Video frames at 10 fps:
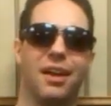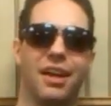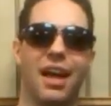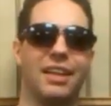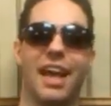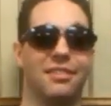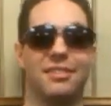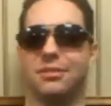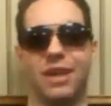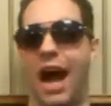
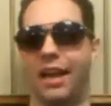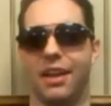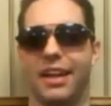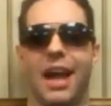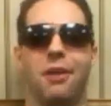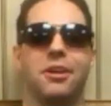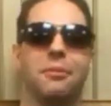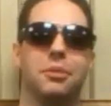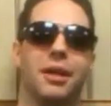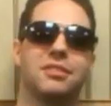again, highlighting how
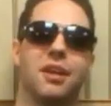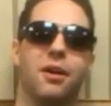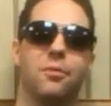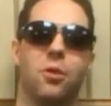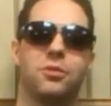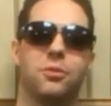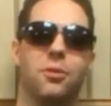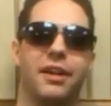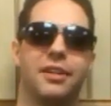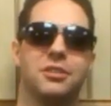complex uh, Walter
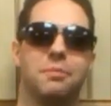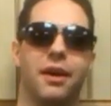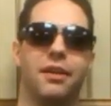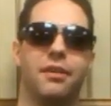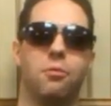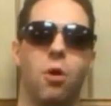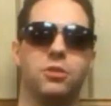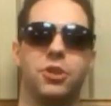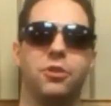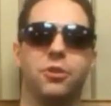White is, but
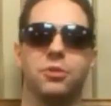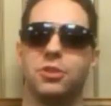Walt Jr.